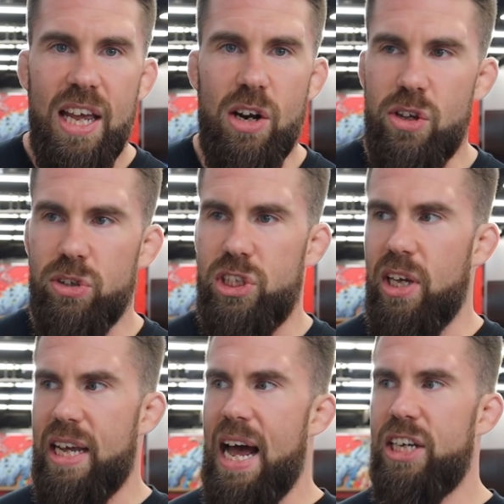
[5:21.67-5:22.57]
You know, you'll
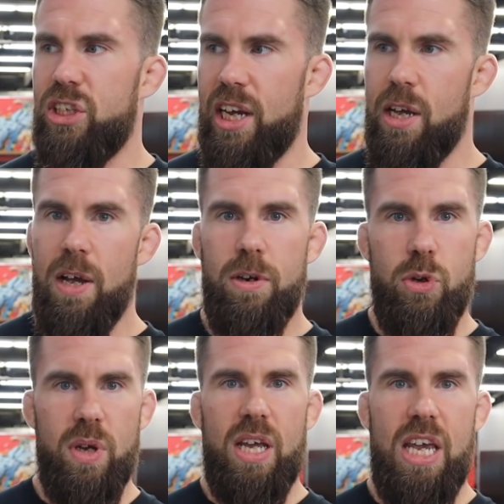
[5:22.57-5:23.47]
see like guys like
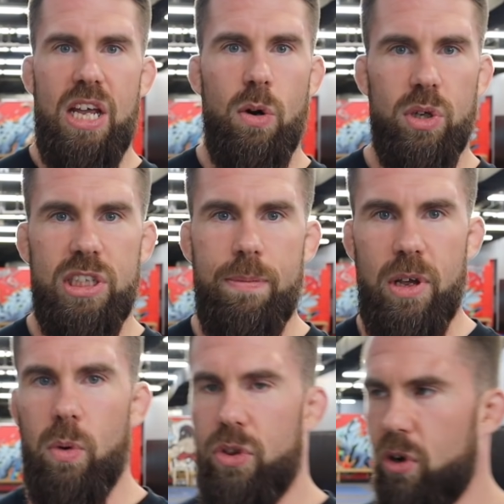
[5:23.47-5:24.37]
doing a keto or
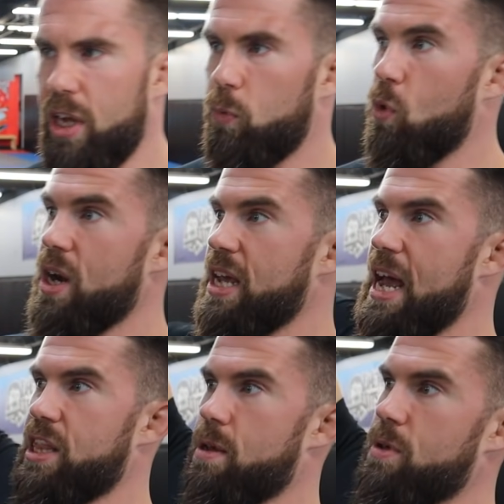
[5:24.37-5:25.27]
something where they're like
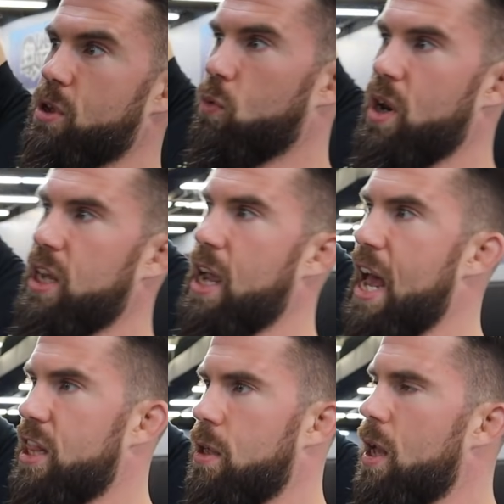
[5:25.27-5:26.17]
running at them and they're running
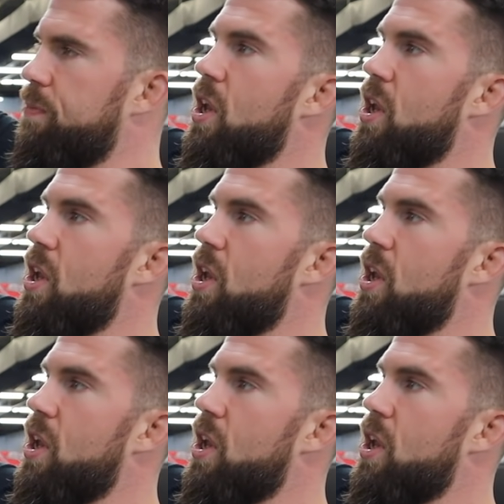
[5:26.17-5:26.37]
at,